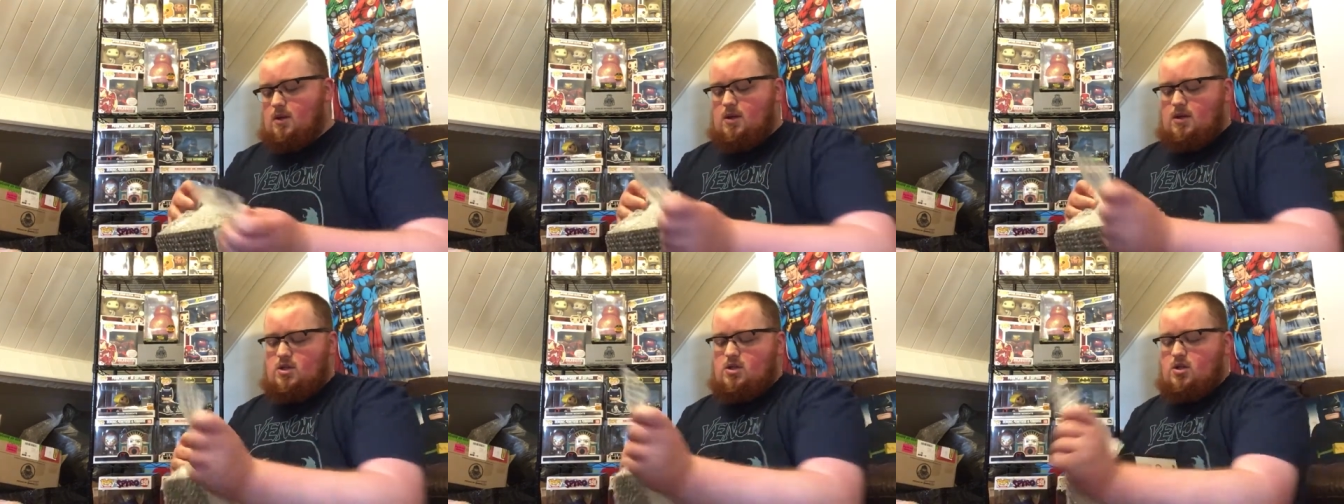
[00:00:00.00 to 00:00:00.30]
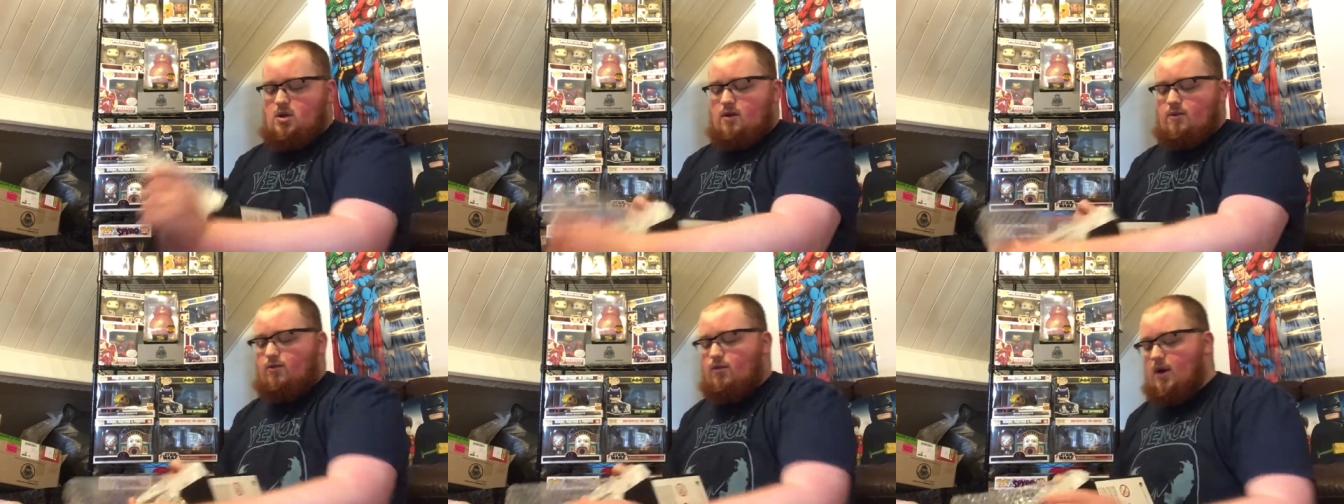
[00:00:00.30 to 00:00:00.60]
as
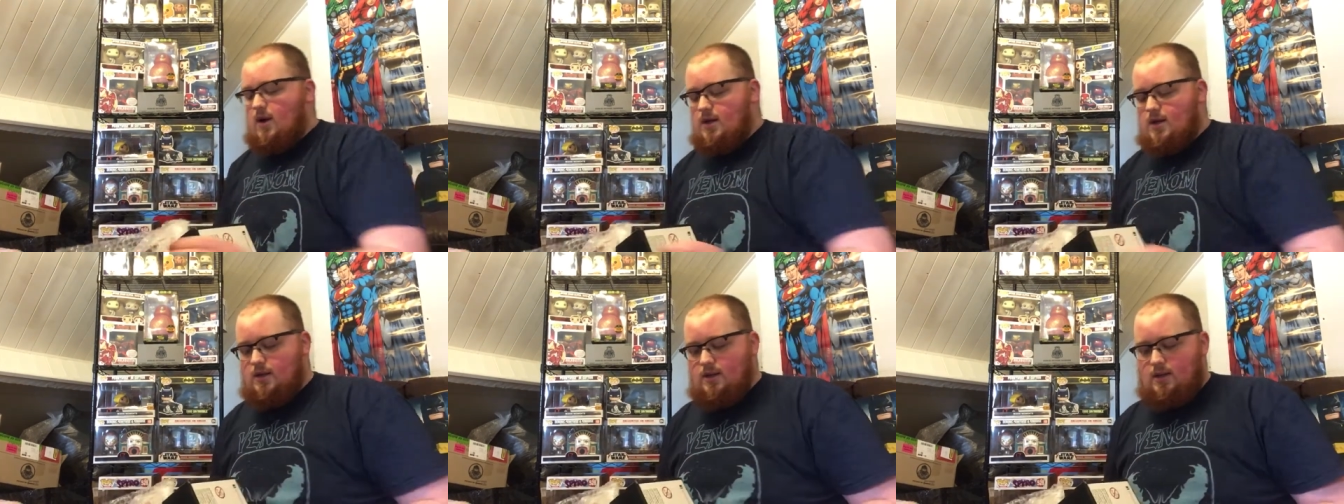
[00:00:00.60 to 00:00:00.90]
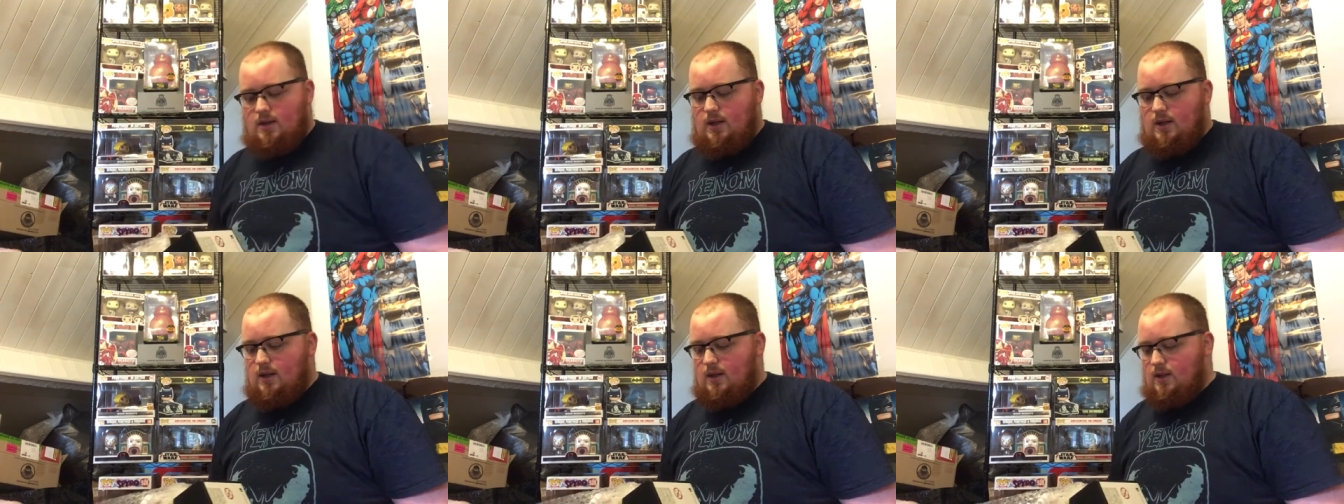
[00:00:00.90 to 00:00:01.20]
you'll have read
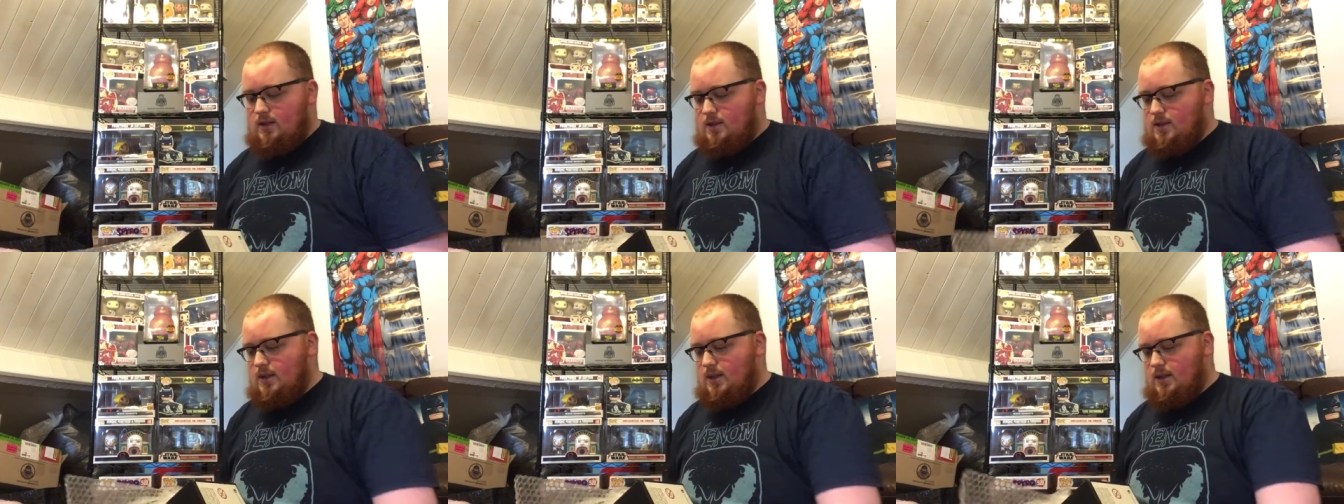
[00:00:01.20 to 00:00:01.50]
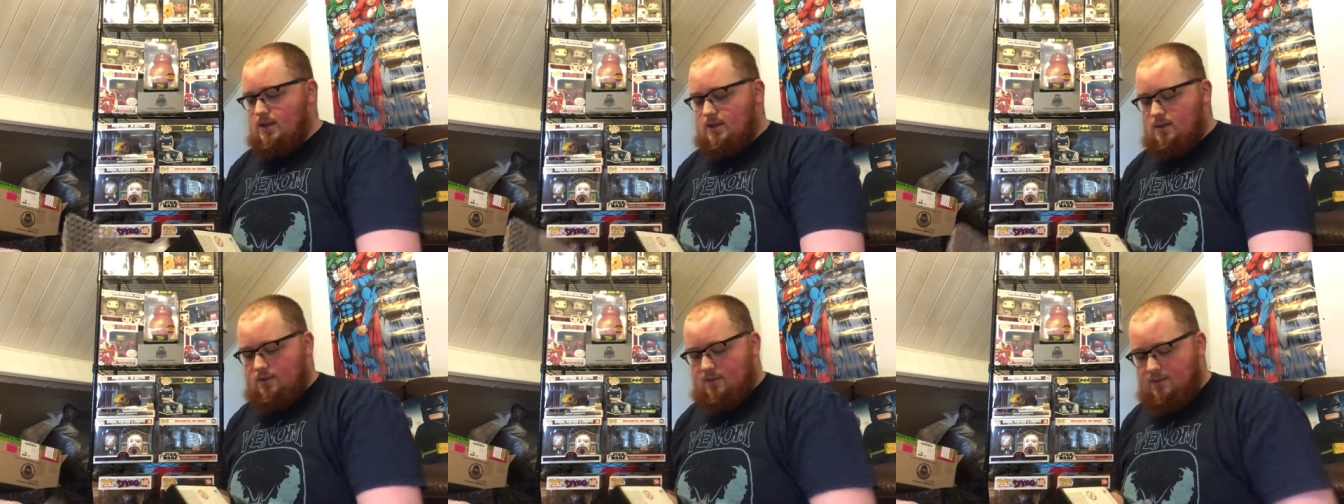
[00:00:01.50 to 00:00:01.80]
the
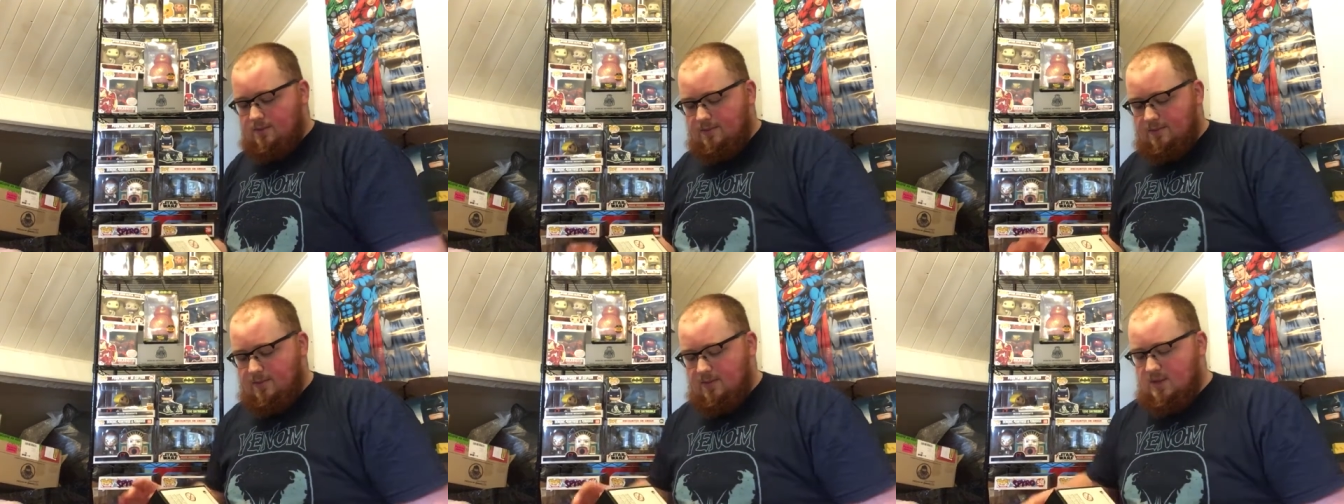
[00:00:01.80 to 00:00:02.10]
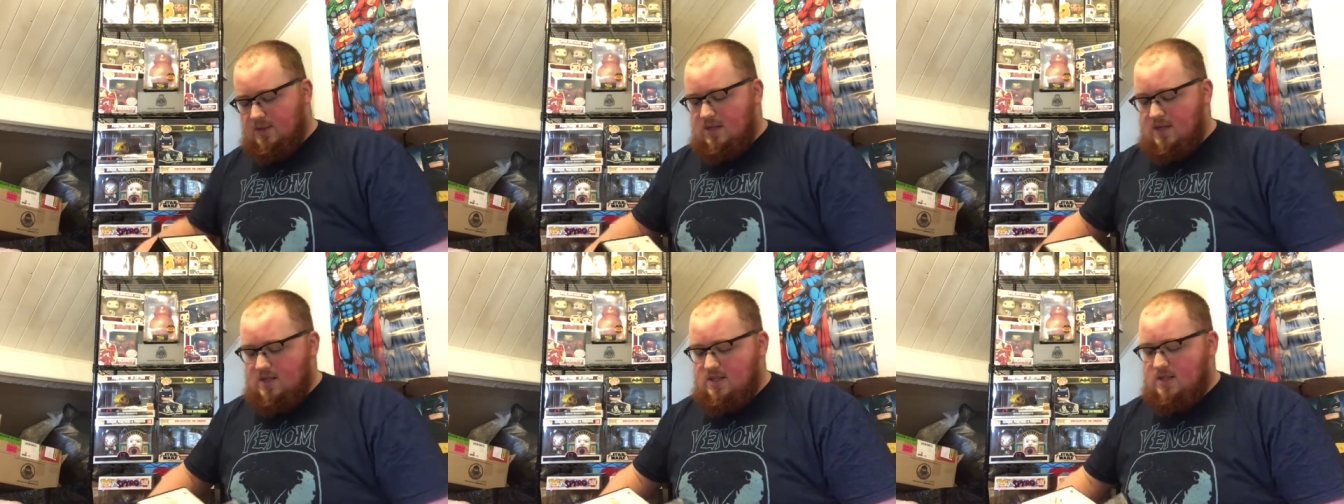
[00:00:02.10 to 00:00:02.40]
title,
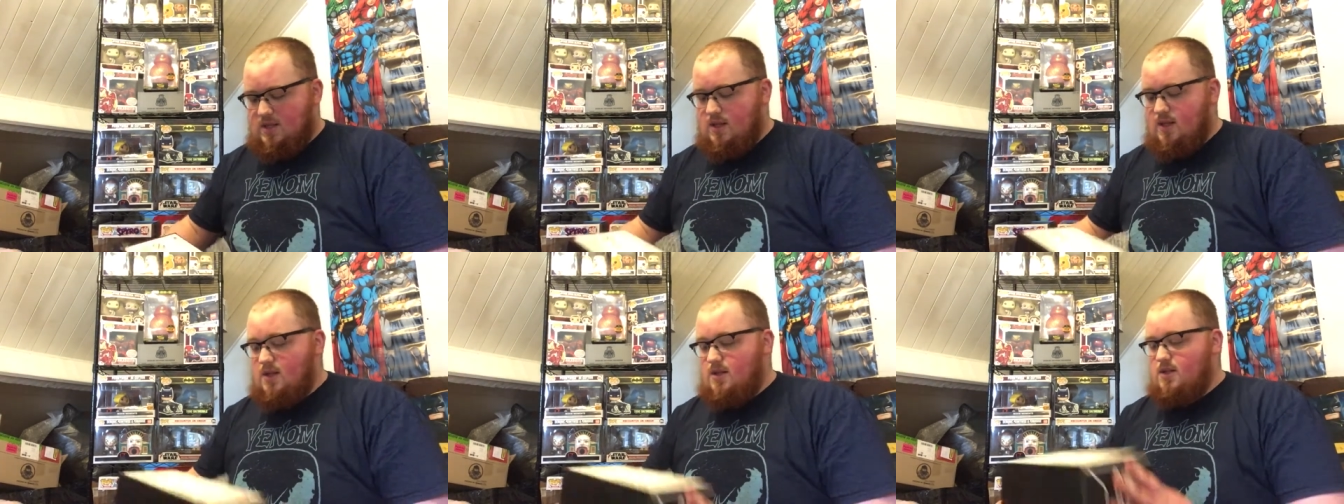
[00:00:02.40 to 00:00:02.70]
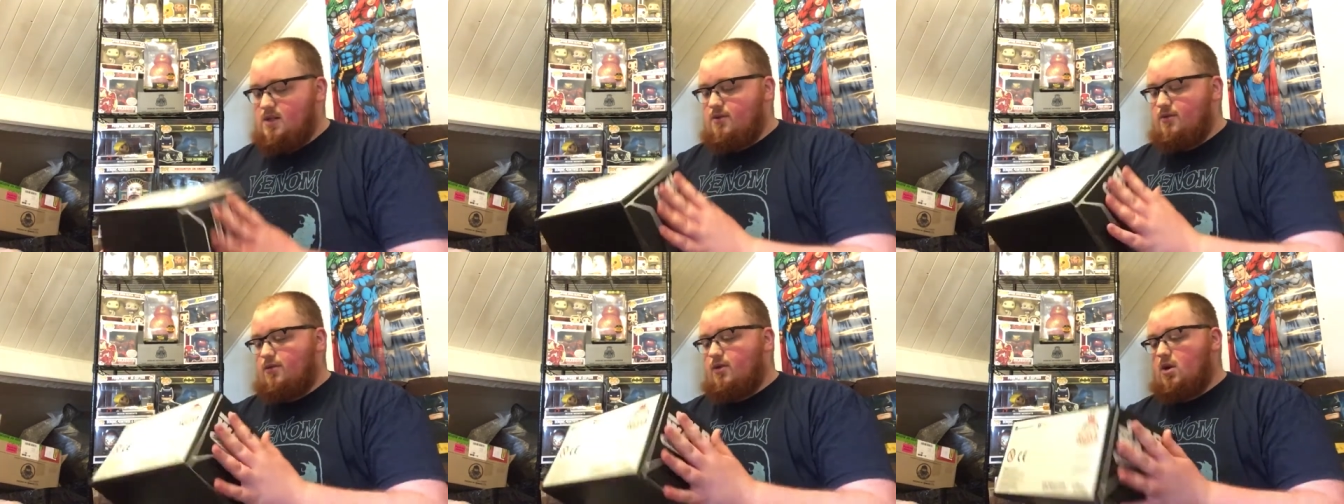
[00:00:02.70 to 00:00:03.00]
this
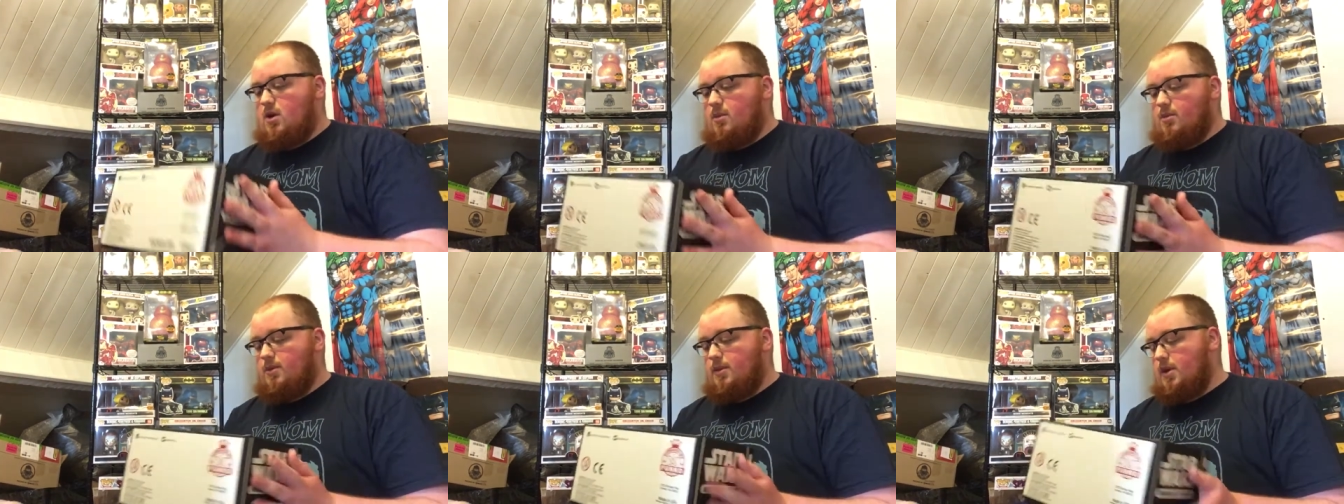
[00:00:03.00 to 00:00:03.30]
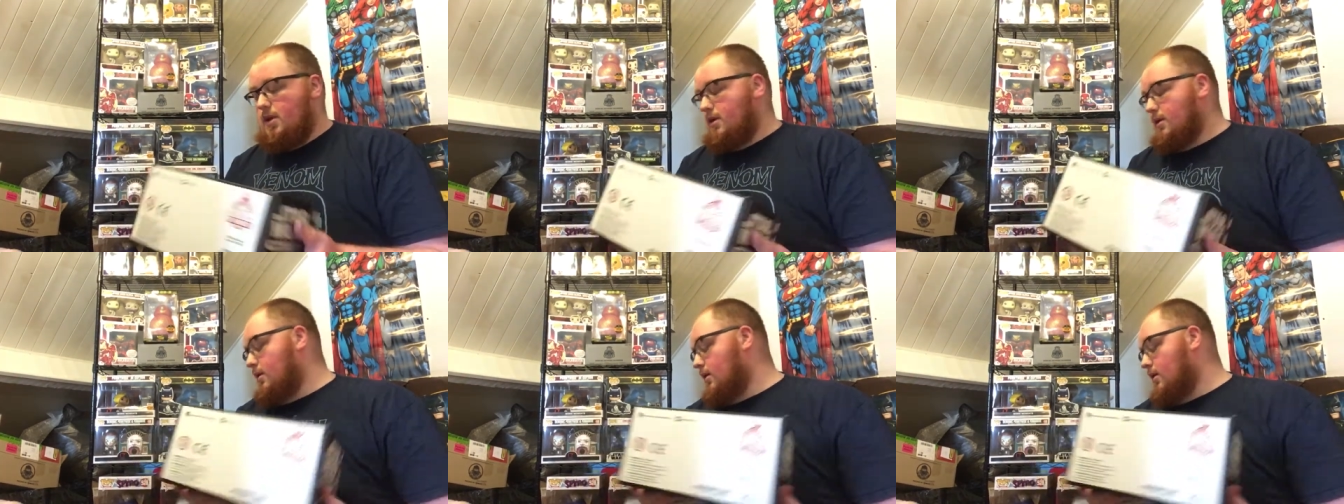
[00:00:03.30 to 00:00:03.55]
is from